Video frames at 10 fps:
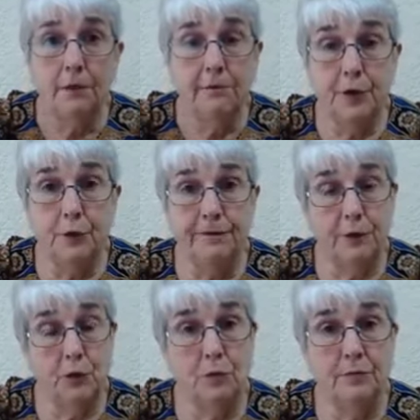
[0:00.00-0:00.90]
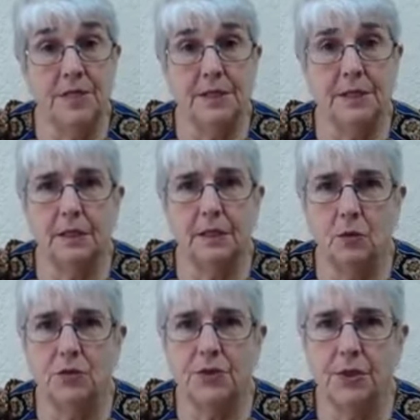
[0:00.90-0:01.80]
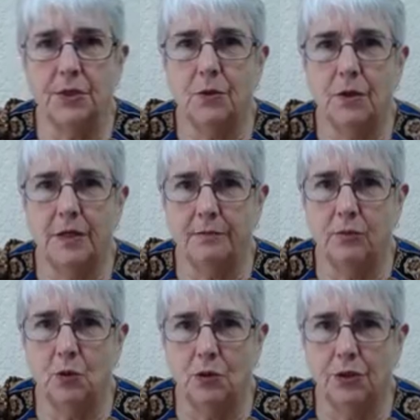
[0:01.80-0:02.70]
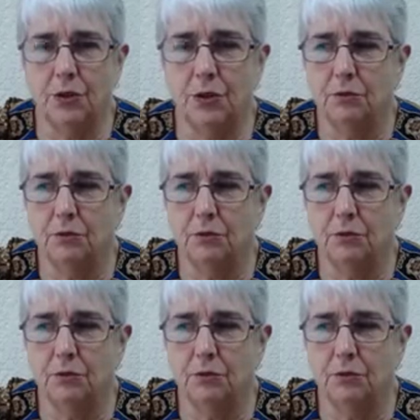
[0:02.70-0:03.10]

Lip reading: Verb forms are also quite important.